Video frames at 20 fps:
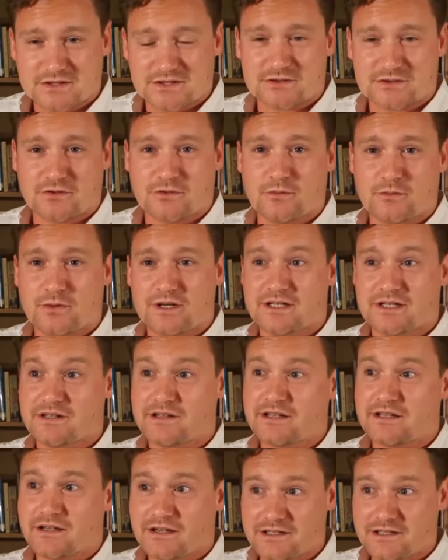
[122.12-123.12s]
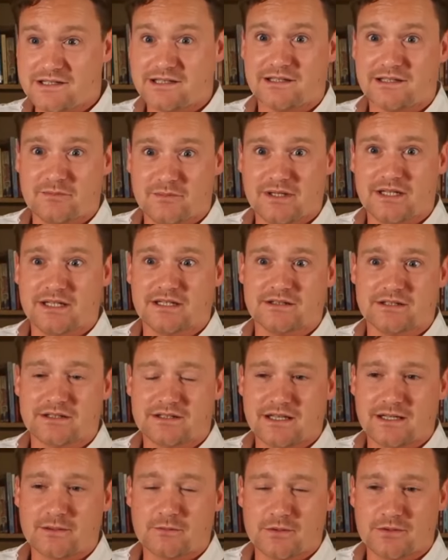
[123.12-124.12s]
strong wind, the idea being
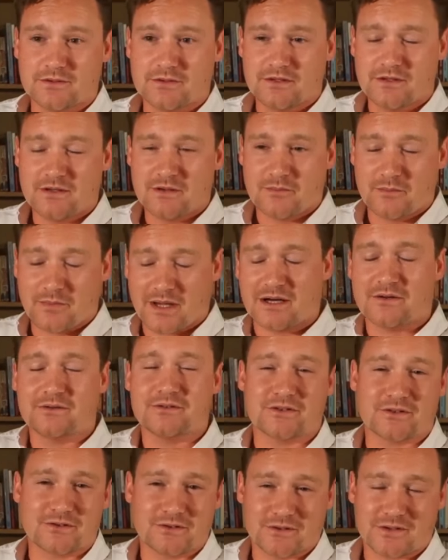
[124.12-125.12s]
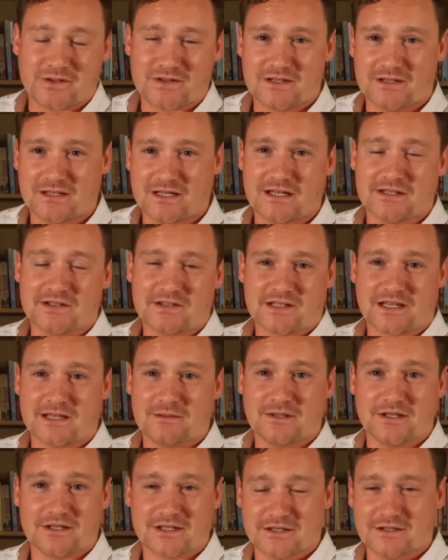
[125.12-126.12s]
that they would bound across the
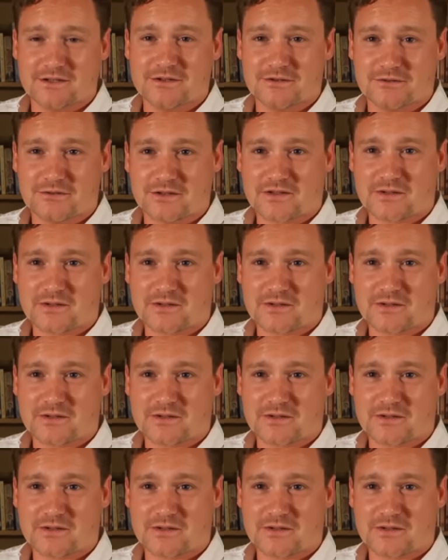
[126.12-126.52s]
landscape like a lunar